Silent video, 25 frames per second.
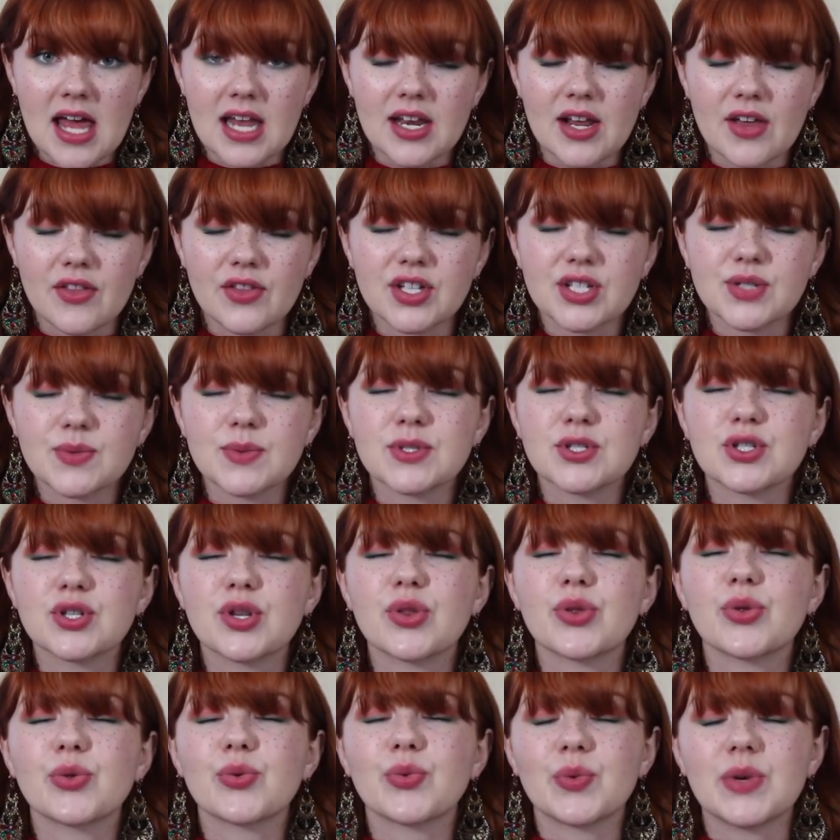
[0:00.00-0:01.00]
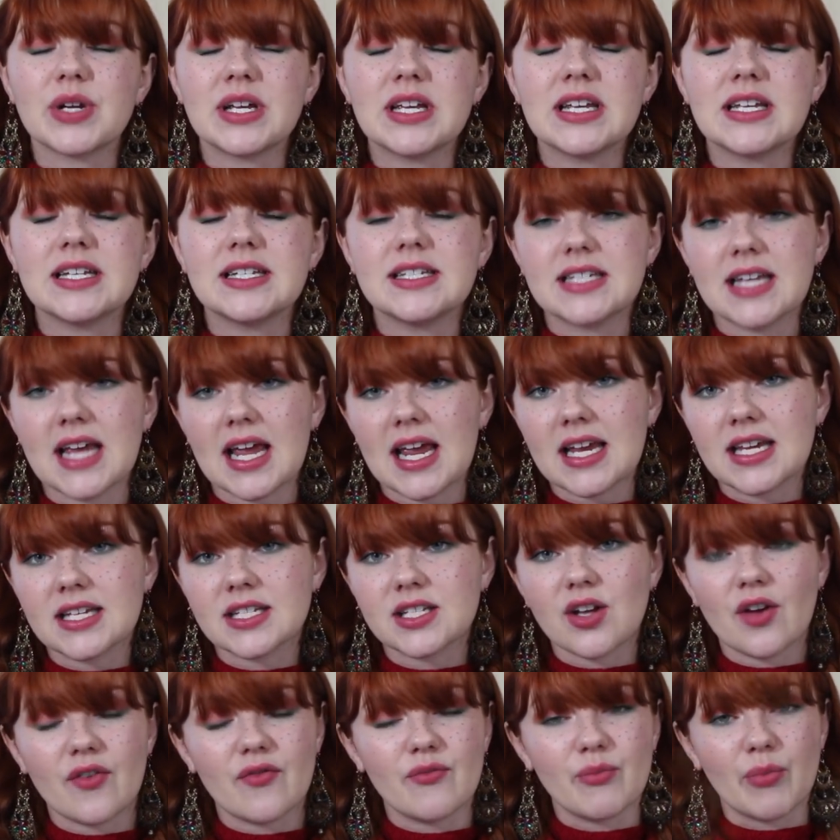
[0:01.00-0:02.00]
Now, this was 3
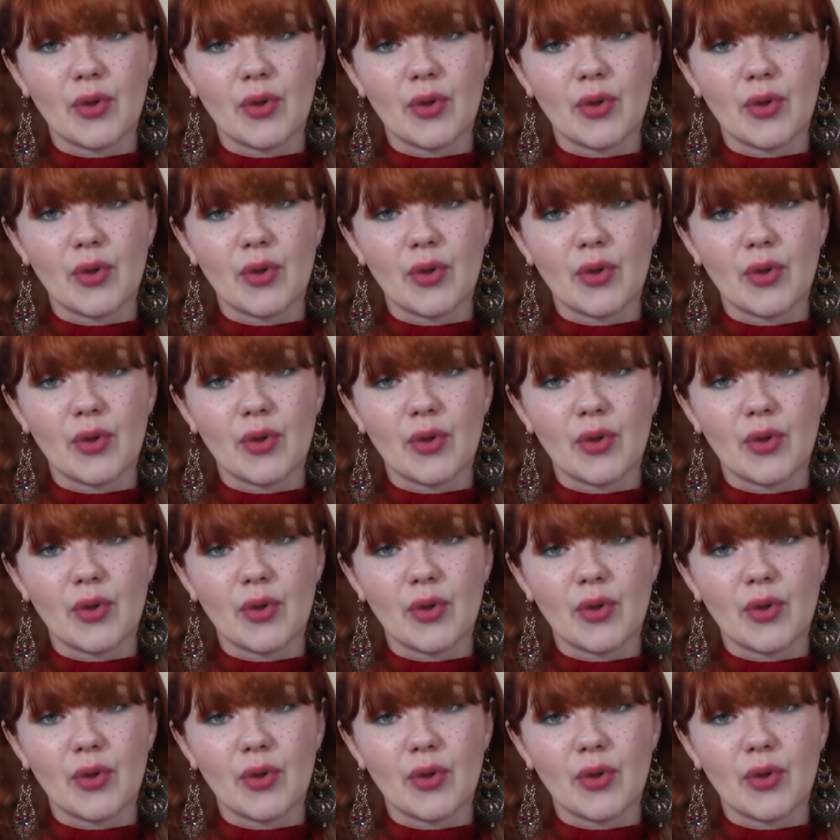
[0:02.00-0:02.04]
days of